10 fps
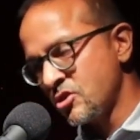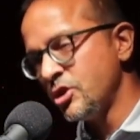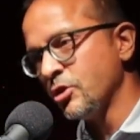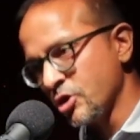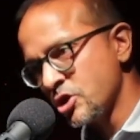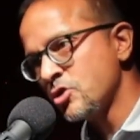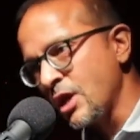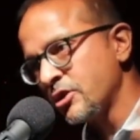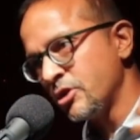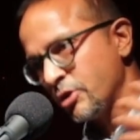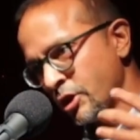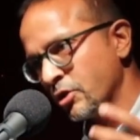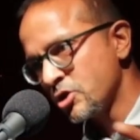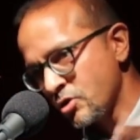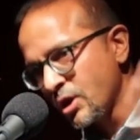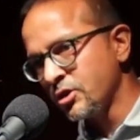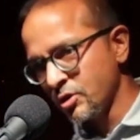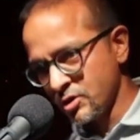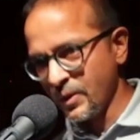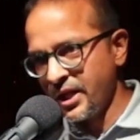to your instructor. Your instructor
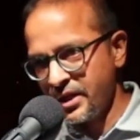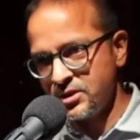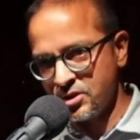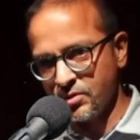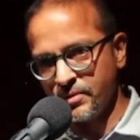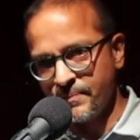is behind you.